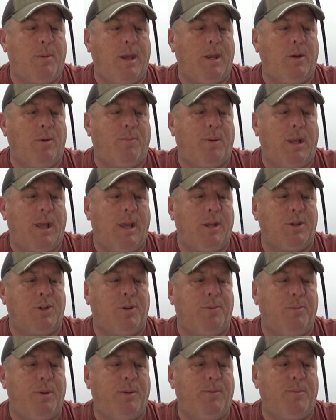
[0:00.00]
plants
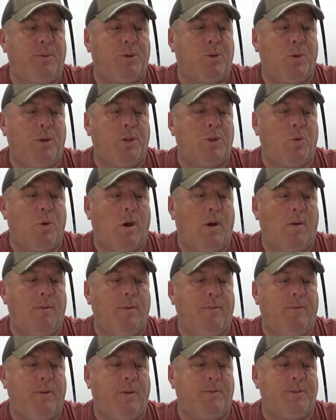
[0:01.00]
should be between 12
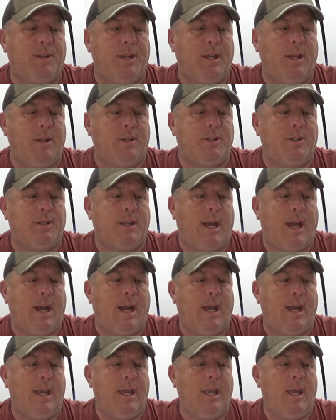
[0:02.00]
and 15 inches
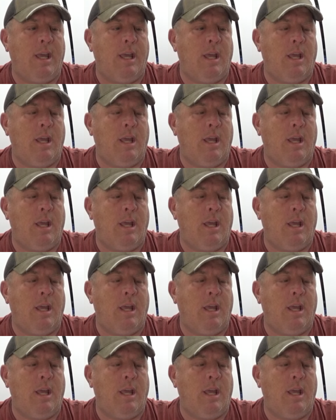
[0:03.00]
high.